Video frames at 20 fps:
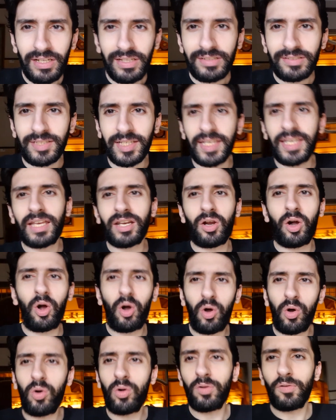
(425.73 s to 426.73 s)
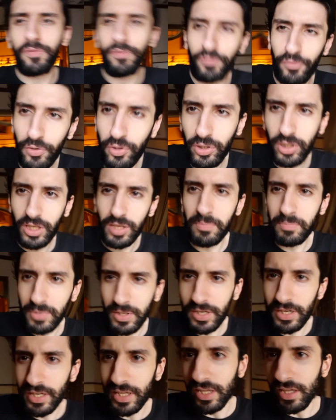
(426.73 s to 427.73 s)
to get a whole full
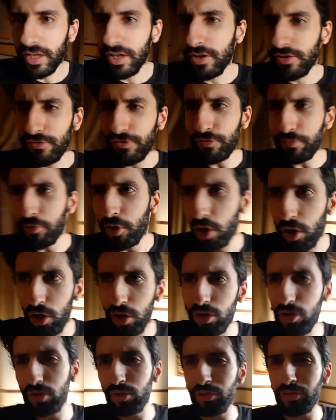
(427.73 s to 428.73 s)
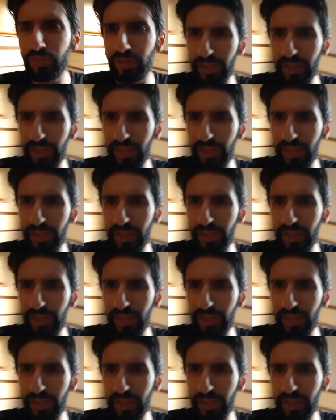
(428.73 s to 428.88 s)
community from all the